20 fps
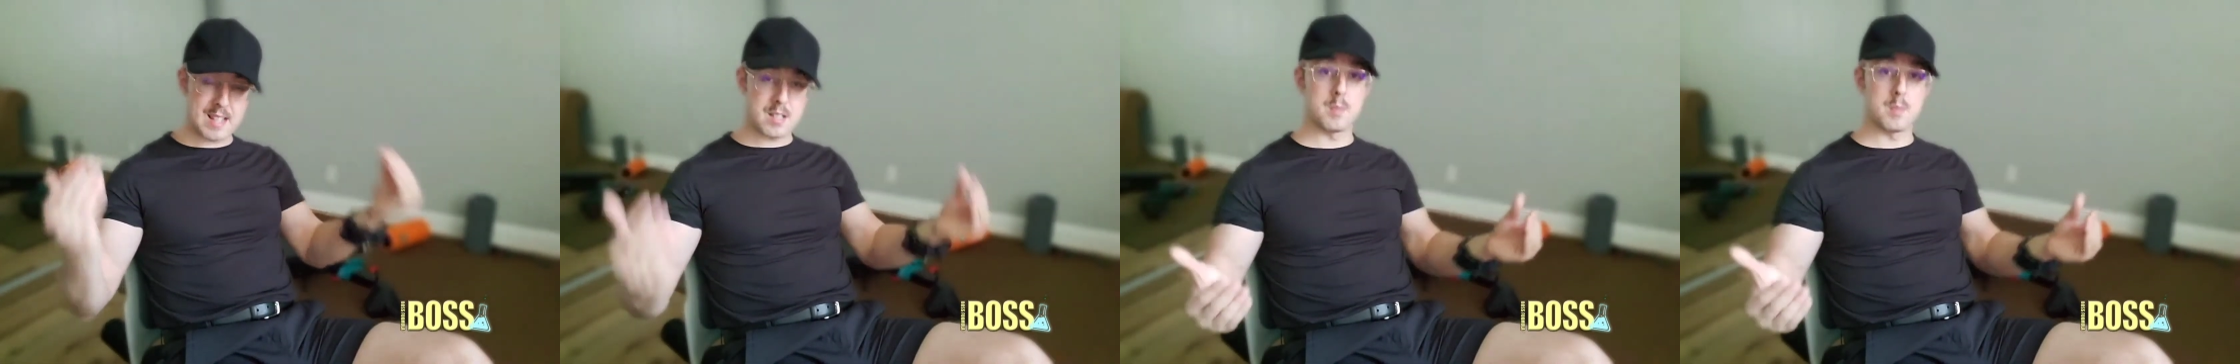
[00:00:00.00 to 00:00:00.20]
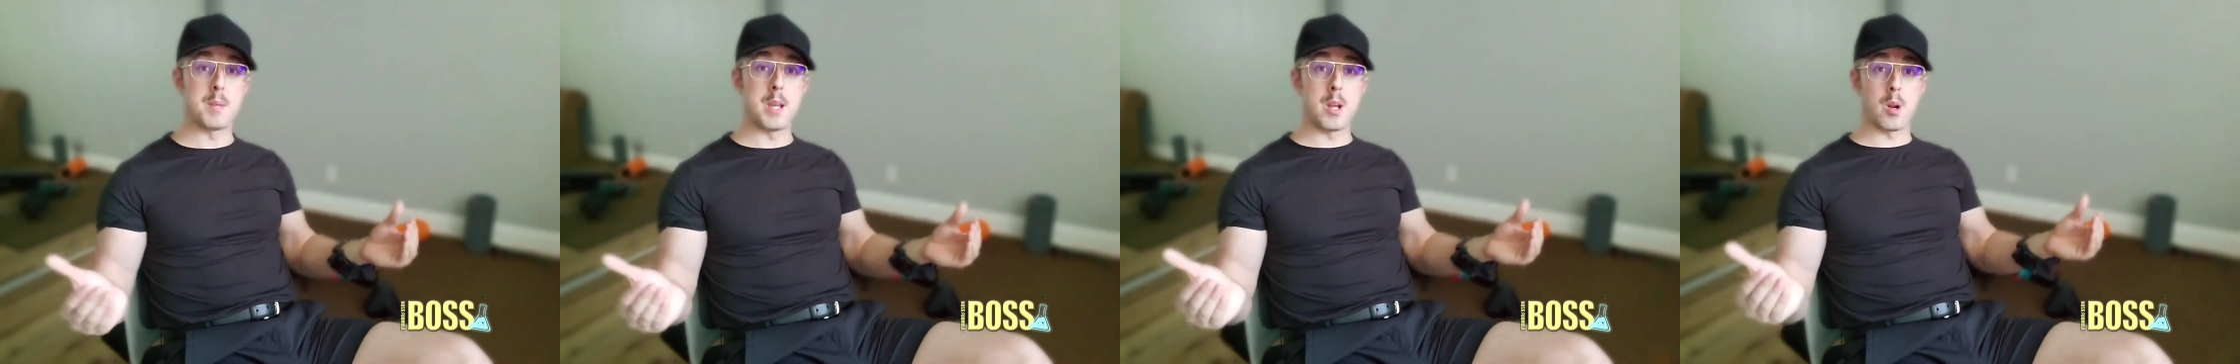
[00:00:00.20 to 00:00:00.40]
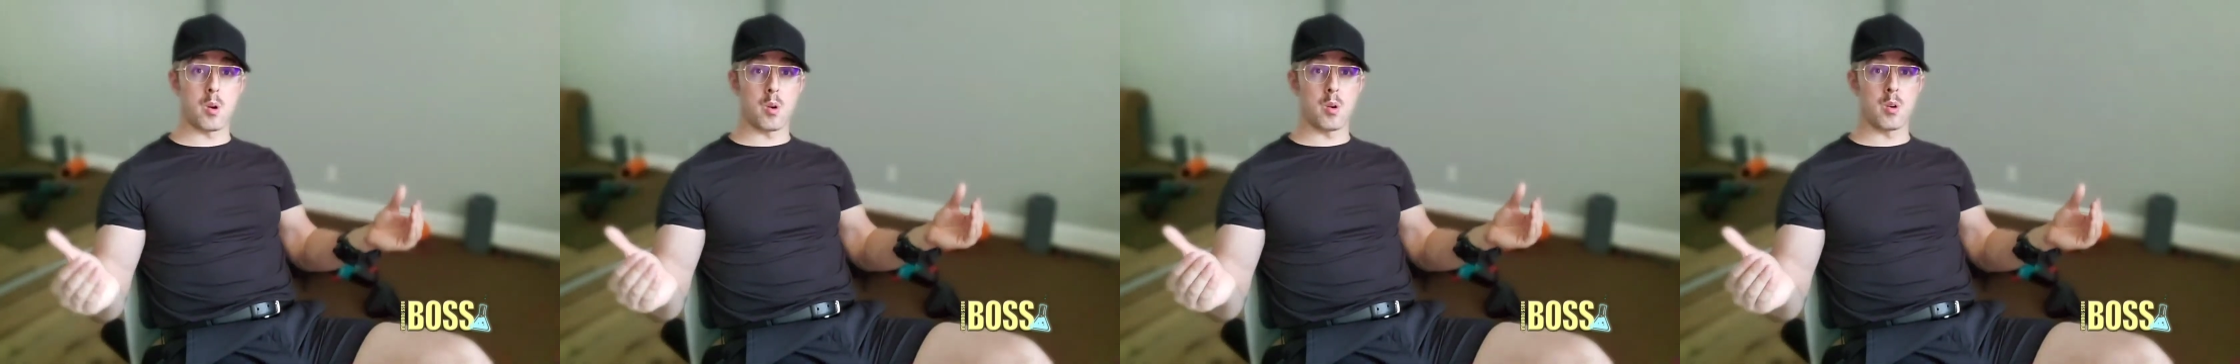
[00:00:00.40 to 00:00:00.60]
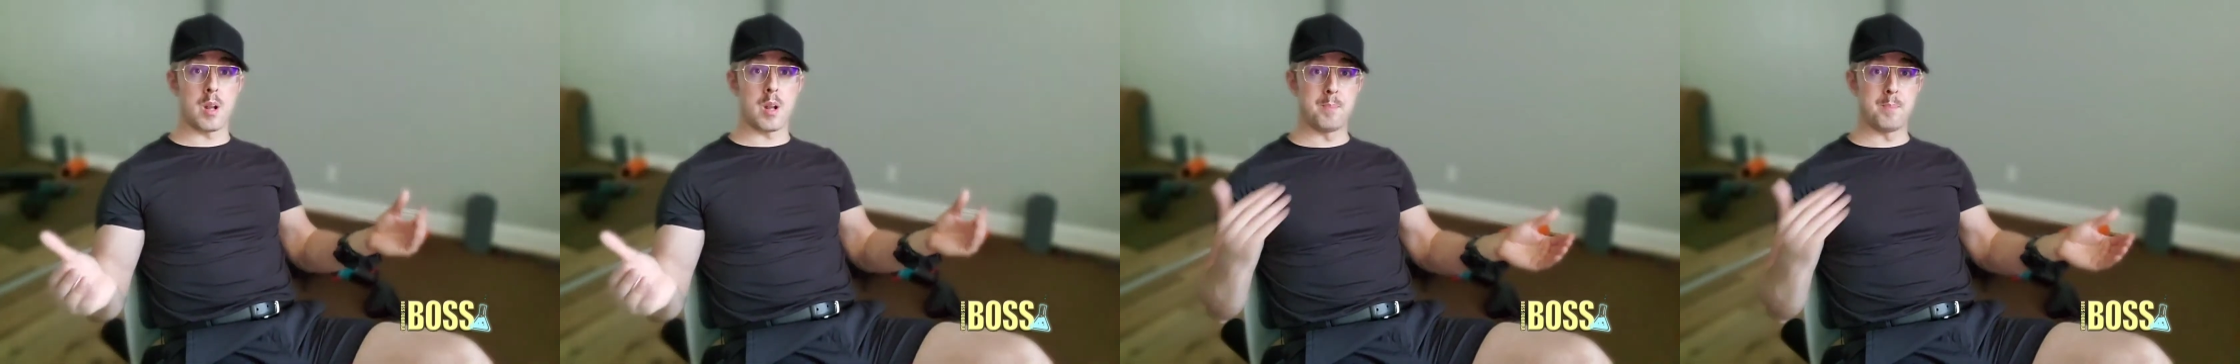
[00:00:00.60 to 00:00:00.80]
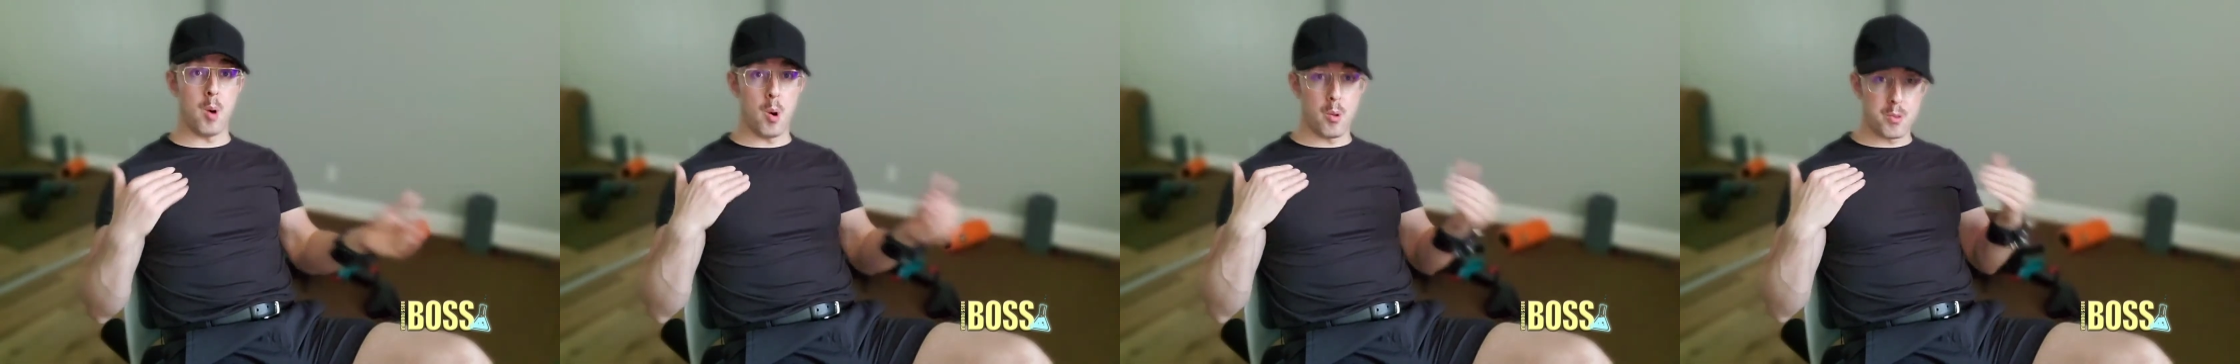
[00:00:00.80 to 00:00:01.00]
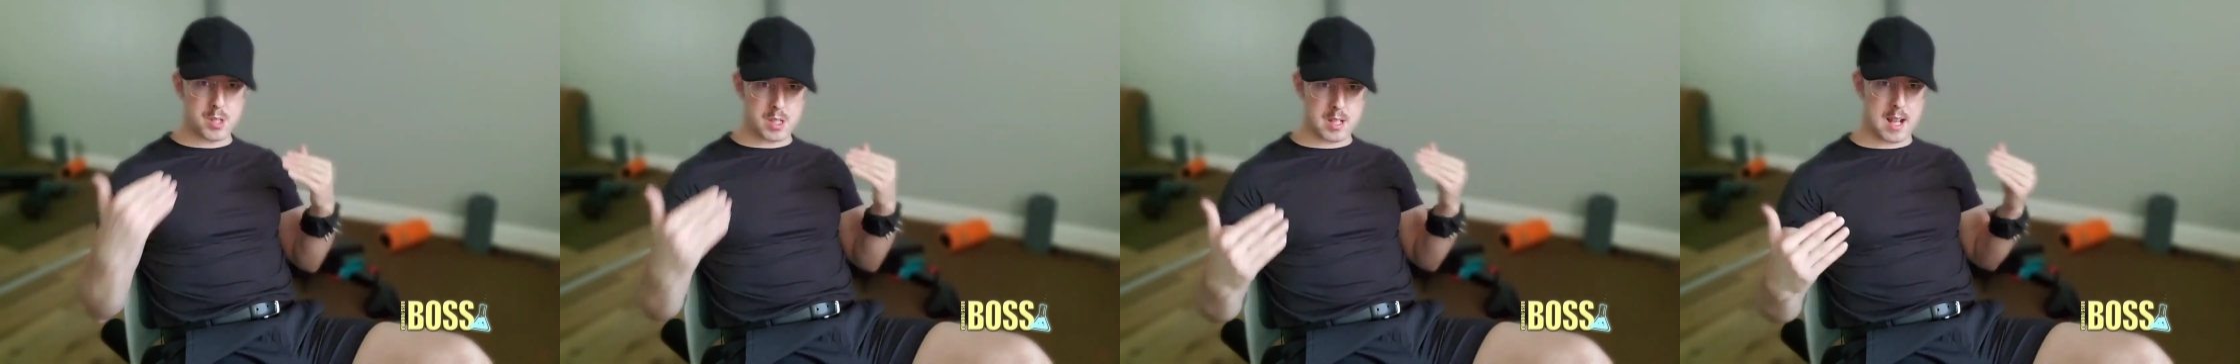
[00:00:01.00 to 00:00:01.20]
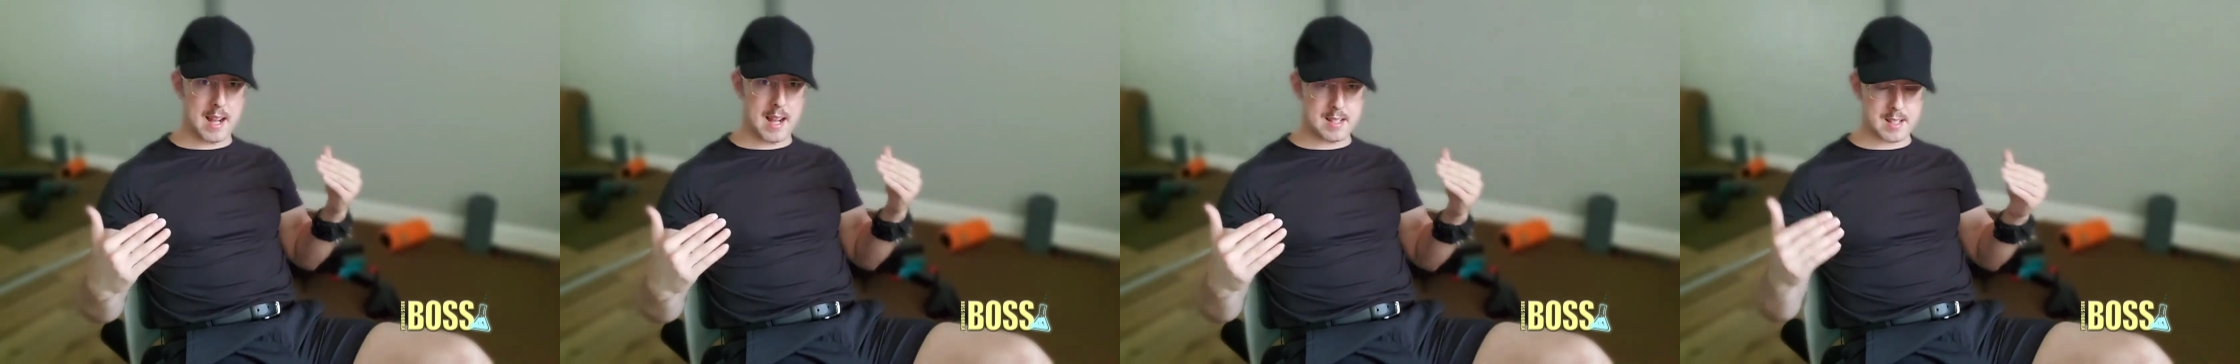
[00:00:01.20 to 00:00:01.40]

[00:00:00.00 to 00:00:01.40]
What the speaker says: be earned on both sides.